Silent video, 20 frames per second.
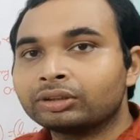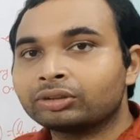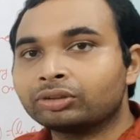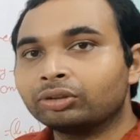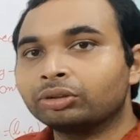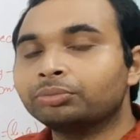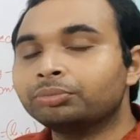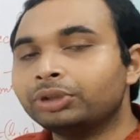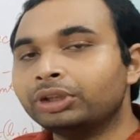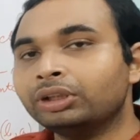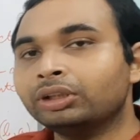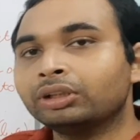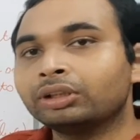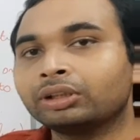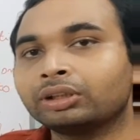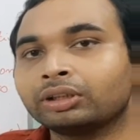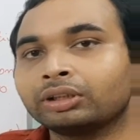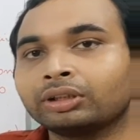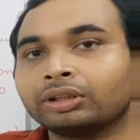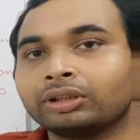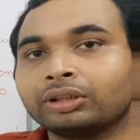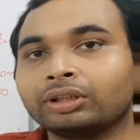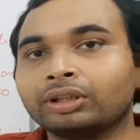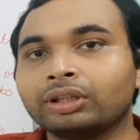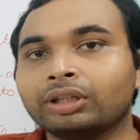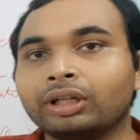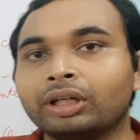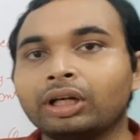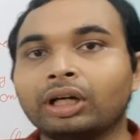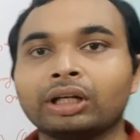show me
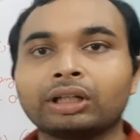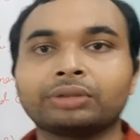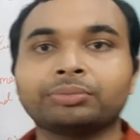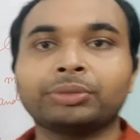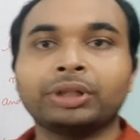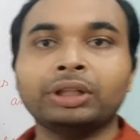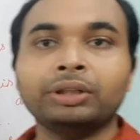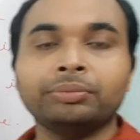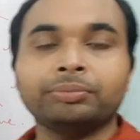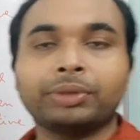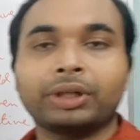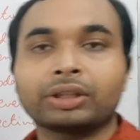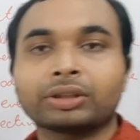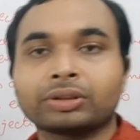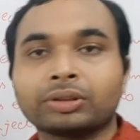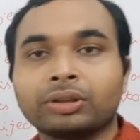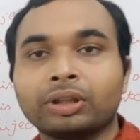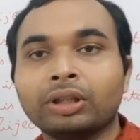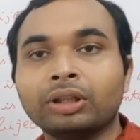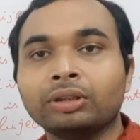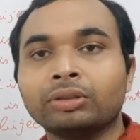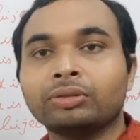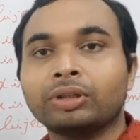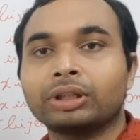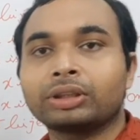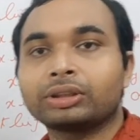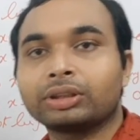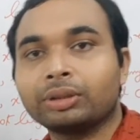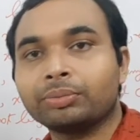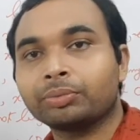at my personal
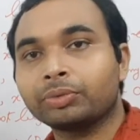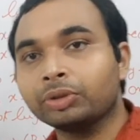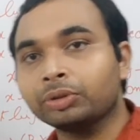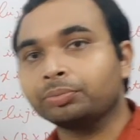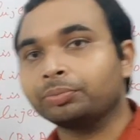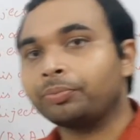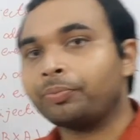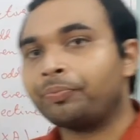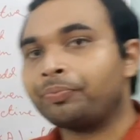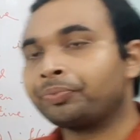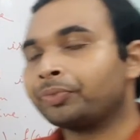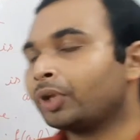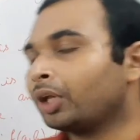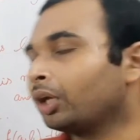WhatsApp group.